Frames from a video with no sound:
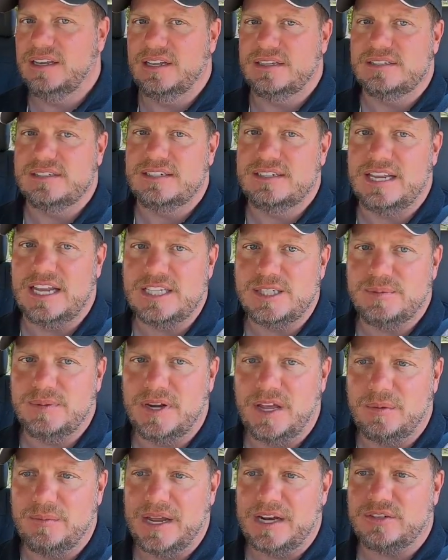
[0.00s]
It's 10
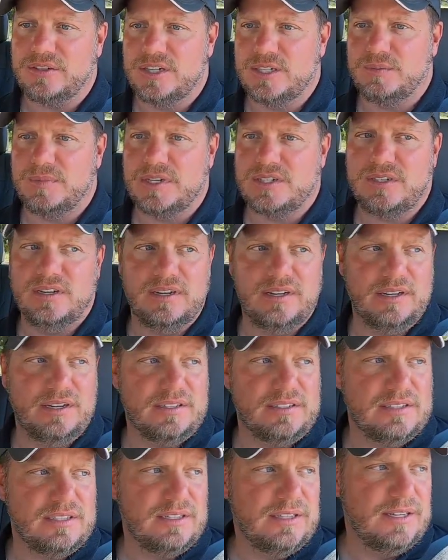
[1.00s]
speed automatic transmission in
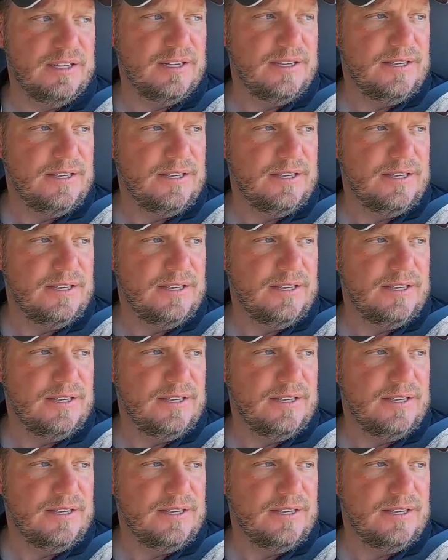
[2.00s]
this.